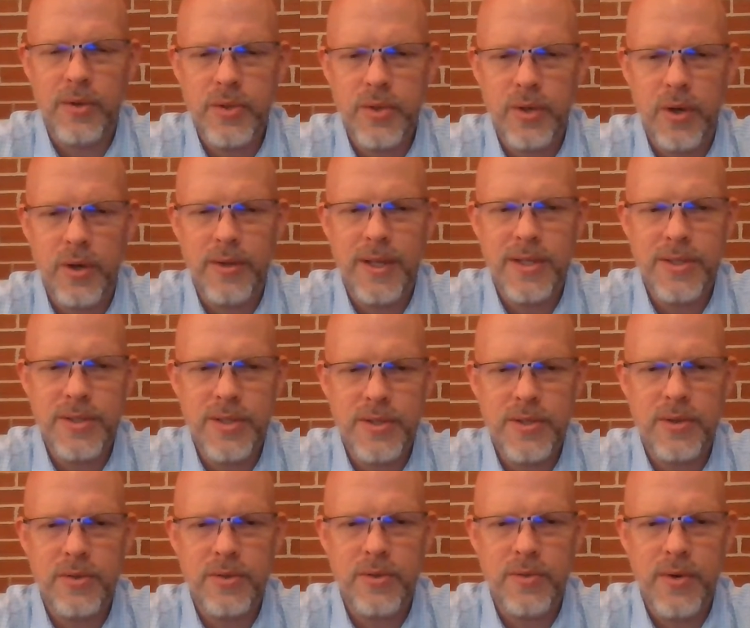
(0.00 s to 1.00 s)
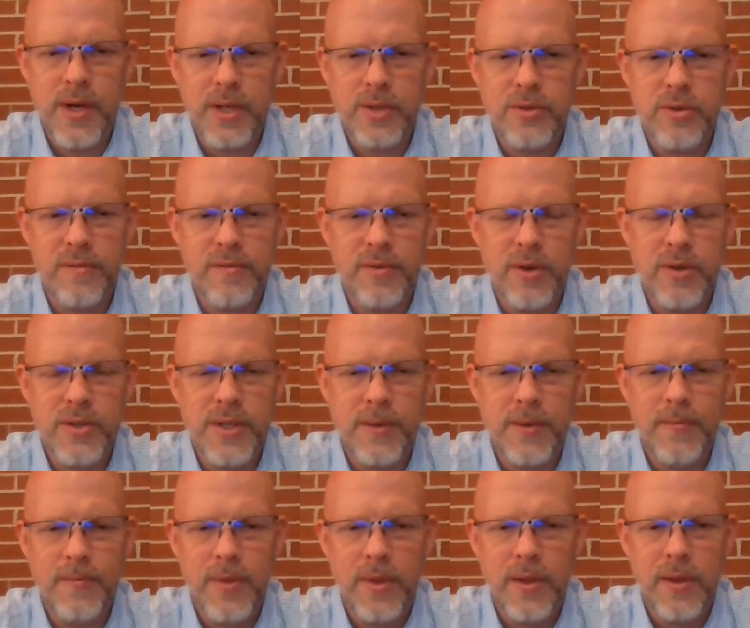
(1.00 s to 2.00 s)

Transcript: it's called the Assistant Director of Nursing.